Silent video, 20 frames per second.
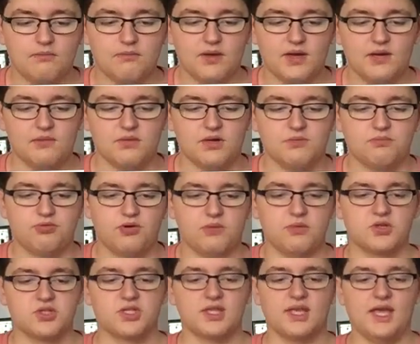pretty
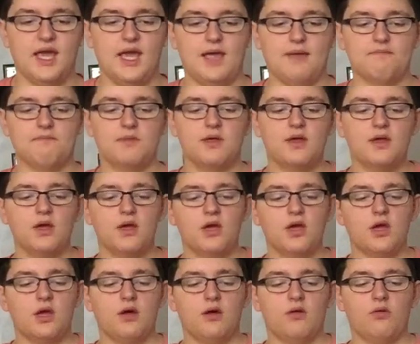much the game.
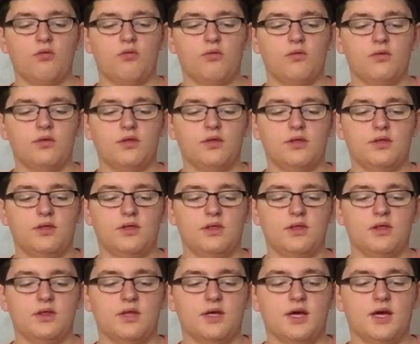
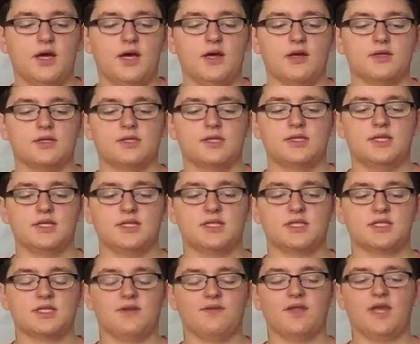The
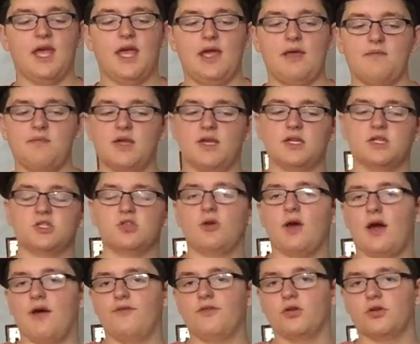statistics of the game is you
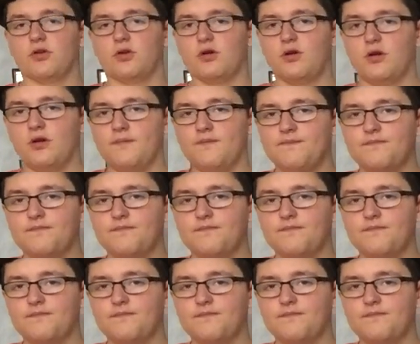have your